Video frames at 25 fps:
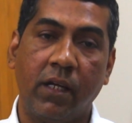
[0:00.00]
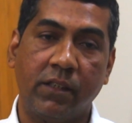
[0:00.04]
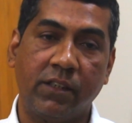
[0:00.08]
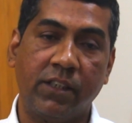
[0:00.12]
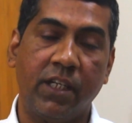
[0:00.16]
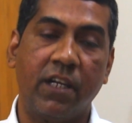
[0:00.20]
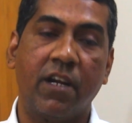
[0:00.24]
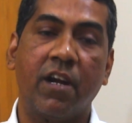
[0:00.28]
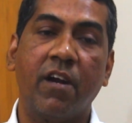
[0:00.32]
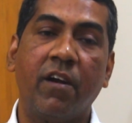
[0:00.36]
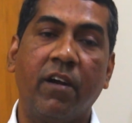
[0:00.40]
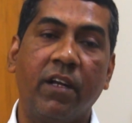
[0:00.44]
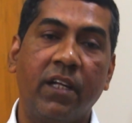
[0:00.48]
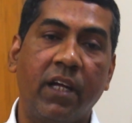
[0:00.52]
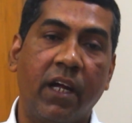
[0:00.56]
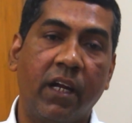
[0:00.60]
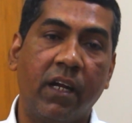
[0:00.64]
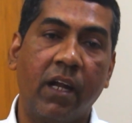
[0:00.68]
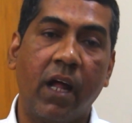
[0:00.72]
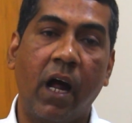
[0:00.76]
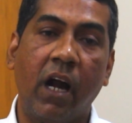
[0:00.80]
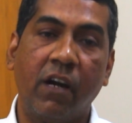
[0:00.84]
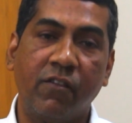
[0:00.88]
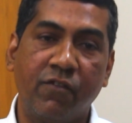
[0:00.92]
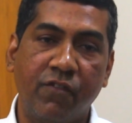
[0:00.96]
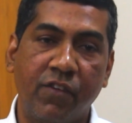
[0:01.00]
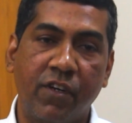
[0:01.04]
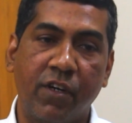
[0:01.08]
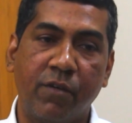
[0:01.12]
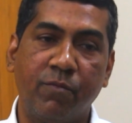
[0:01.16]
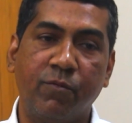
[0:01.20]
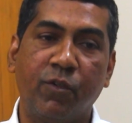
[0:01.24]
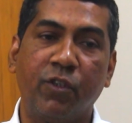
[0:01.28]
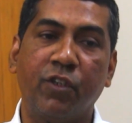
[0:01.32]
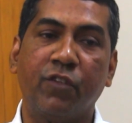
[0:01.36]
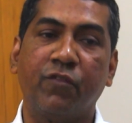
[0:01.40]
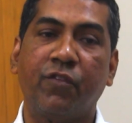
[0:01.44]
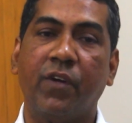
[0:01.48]
Generally, an
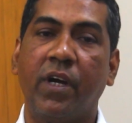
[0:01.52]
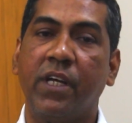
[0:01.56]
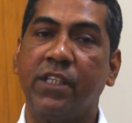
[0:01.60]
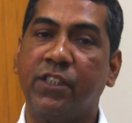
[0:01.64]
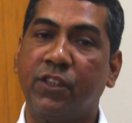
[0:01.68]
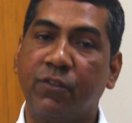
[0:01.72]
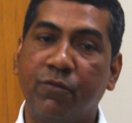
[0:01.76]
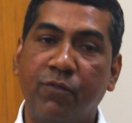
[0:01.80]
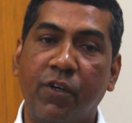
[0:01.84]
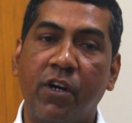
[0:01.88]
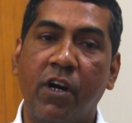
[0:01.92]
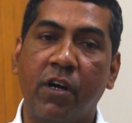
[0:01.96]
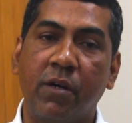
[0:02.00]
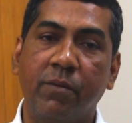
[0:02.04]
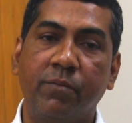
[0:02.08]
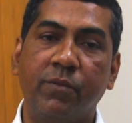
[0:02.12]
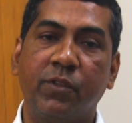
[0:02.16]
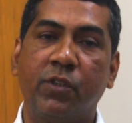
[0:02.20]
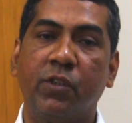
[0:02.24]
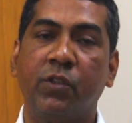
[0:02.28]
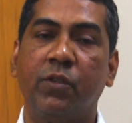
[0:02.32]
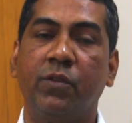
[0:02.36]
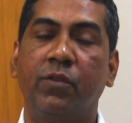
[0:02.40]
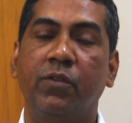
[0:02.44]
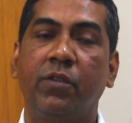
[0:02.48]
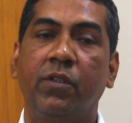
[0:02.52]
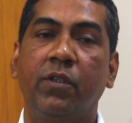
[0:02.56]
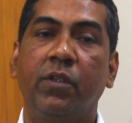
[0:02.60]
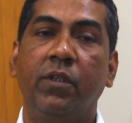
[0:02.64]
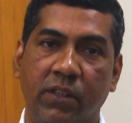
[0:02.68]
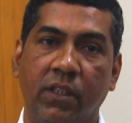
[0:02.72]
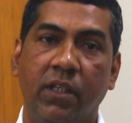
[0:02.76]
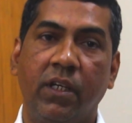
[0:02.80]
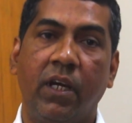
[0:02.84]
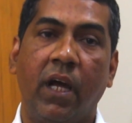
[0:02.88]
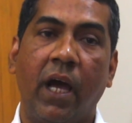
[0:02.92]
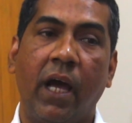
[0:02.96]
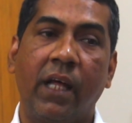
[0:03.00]
adverb modifies a verb. So,
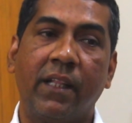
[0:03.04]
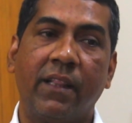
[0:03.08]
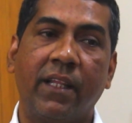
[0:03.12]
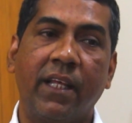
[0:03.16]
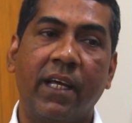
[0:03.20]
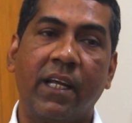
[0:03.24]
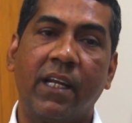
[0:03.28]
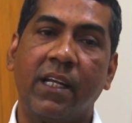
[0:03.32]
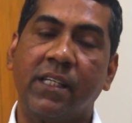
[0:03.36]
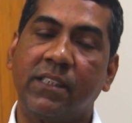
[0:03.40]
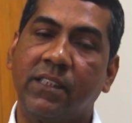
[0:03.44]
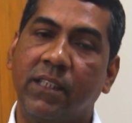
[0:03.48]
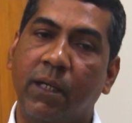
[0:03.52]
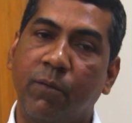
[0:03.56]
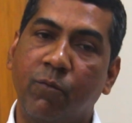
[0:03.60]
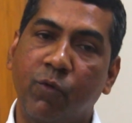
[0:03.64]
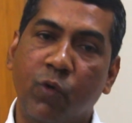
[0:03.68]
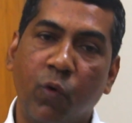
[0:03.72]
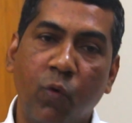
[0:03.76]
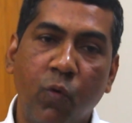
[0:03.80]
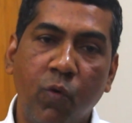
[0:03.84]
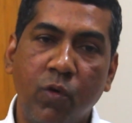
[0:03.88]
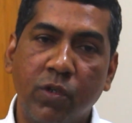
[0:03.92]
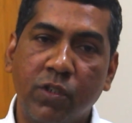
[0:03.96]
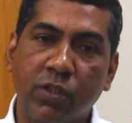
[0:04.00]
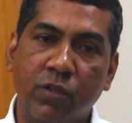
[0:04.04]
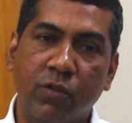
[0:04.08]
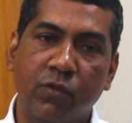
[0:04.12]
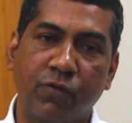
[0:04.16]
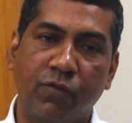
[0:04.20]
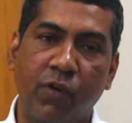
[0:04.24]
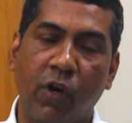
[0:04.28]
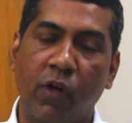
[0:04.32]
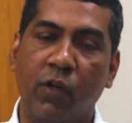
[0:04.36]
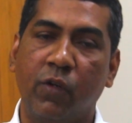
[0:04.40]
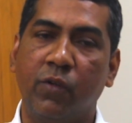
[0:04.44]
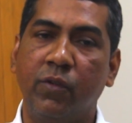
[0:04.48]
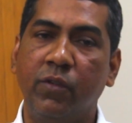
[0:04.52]
and there are some rules to
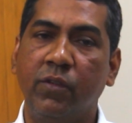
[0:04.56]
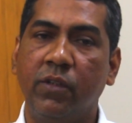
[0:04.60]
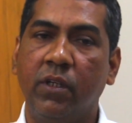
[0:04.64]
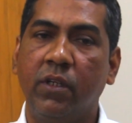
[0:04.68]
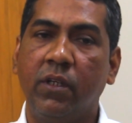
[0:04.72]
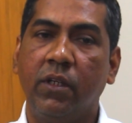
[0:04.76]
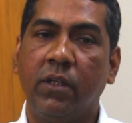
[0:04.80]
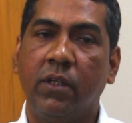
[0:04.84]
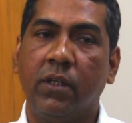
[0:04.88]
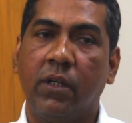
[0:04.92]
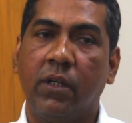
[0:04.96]
follow.